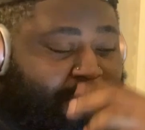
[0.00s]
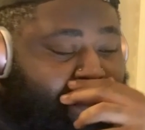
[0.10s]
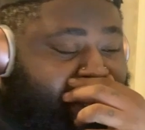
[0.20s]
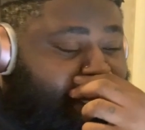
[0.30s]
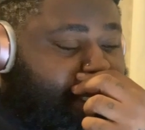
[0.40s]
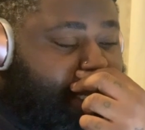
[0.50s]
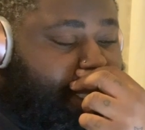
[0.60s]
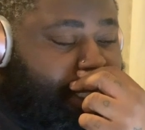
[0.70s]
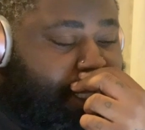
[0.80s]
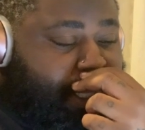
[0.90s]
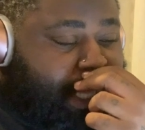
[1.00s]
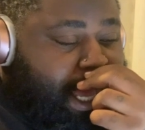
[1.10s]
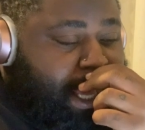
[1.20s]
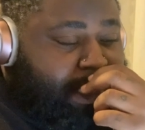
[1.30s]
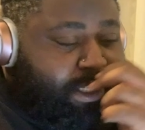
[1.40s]
But other than
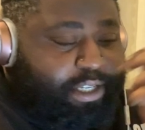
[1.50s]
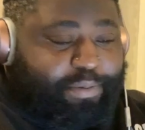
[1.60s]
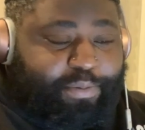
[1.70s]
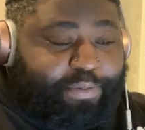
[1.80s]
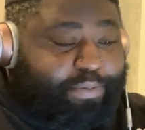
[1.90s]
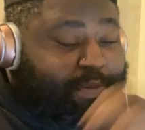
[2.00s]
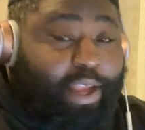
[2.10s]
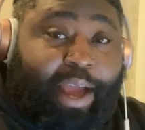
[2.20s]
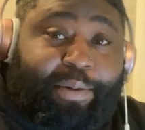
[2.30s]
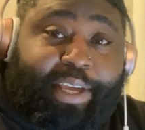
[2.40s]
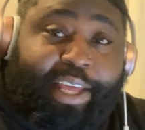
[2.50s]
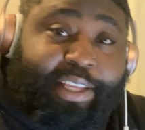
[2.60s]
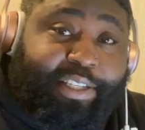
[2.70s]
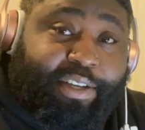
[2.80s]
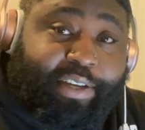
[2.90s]
that, I would get
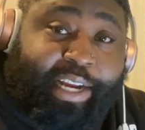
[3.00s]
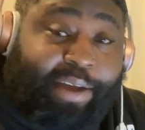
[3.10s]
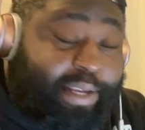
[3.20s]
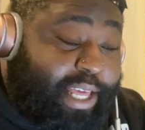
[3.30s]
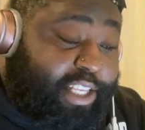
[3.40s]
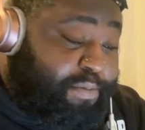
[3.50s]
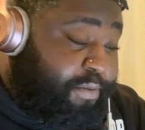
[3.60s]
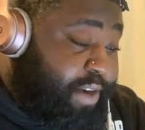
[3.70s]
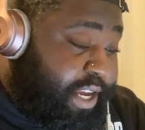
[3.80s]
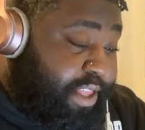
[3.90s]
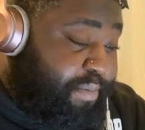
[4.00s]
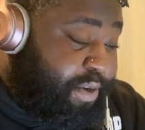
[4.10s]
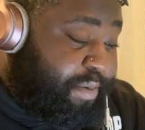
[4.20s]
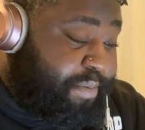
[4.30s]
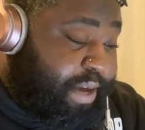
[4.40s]
this, yo, and I would get this before I get the
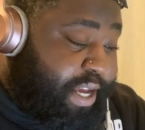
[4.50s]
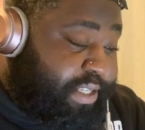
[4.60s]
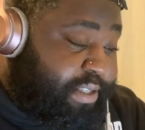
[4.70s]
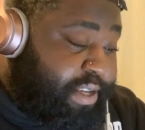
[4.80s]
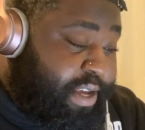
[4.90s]
premium pass.